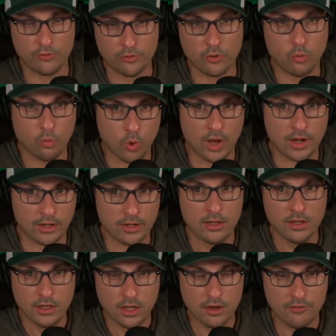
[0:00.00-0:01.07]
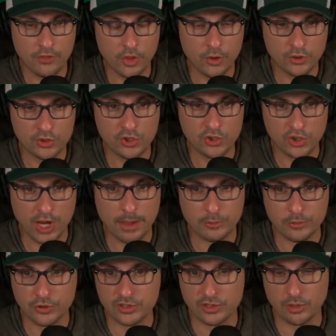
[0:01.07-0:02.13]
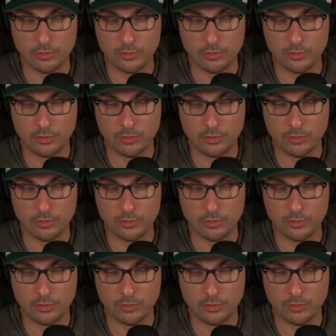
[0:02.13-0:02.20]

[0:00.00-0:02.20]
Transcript: for one of those chapters.